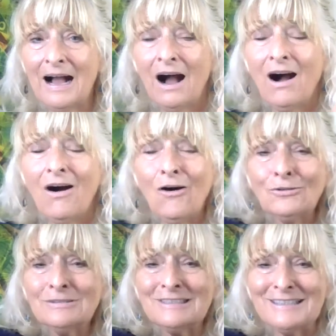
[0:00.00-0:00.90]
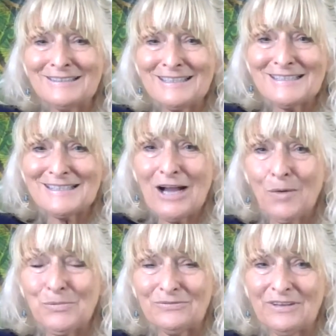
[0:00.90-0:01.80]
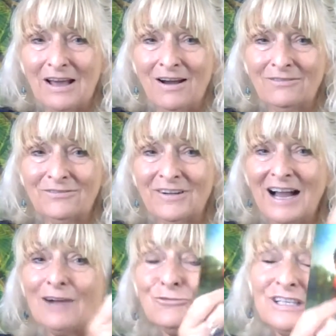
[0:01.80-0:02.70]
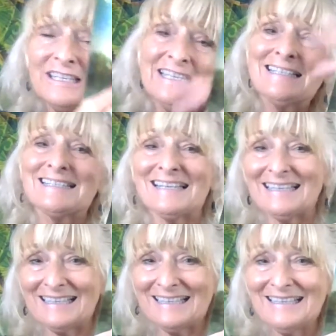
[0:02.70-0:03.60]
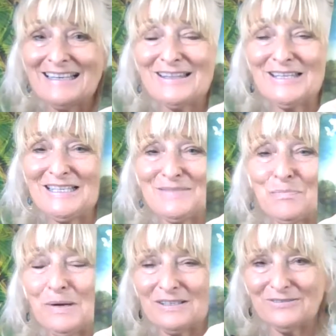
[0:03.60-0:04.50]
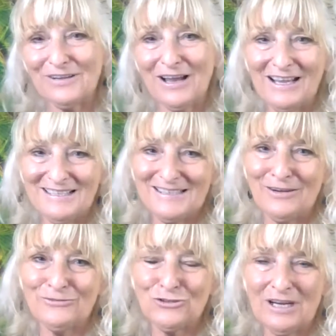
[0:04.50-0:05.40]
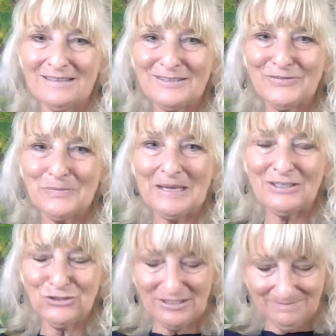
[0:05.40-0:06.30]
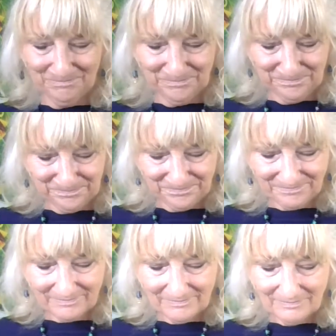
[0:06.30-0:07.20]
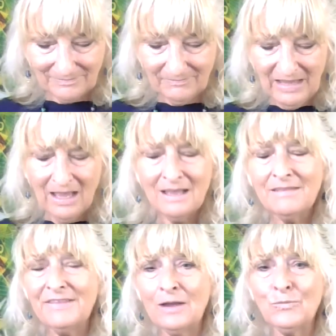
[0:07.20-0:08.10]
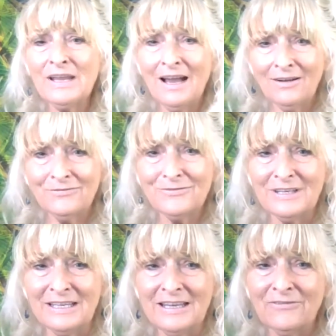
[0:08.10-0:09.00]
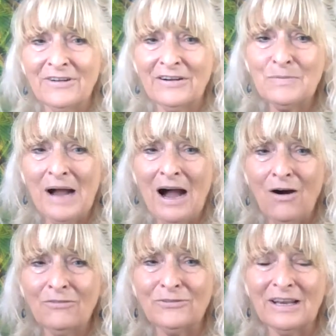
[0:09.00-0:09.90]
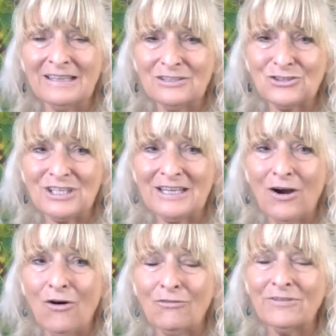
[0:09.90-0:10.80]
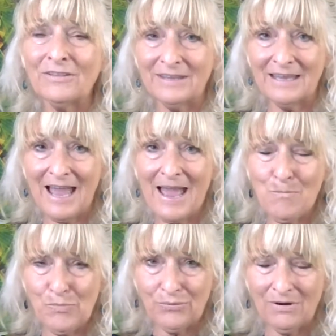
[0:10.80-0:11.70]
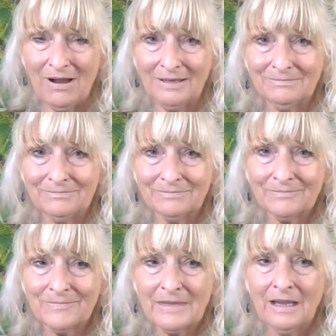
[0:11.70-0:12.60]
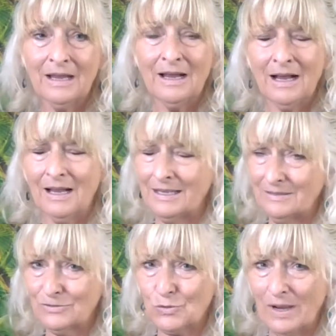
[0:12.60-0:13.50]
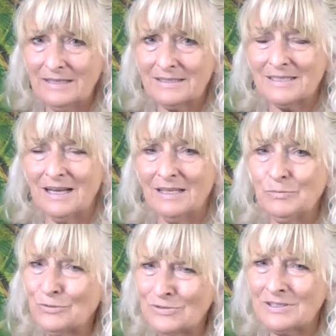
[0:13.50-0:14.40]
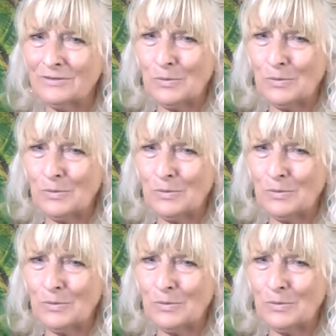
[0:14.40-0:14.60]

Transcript: holding this cup of love and releasing these butterflies of transformation. Then we have the very powerful energy of the Emperor. He looks quite stern, but also